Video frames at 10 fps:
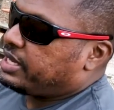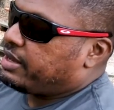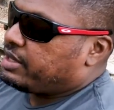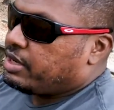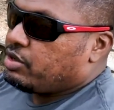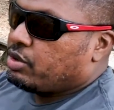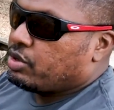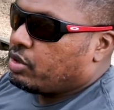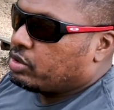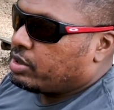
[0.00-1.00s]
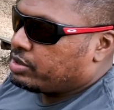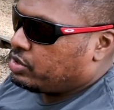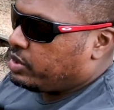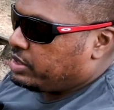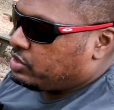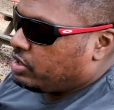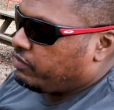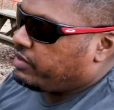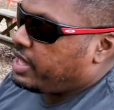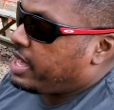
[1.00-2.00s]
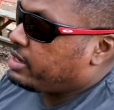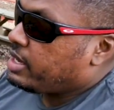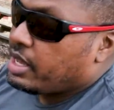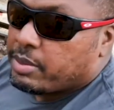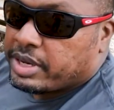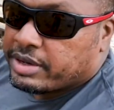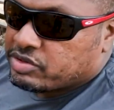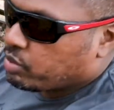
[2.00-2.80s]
down here. You can hold on to it. It's good for that. But here's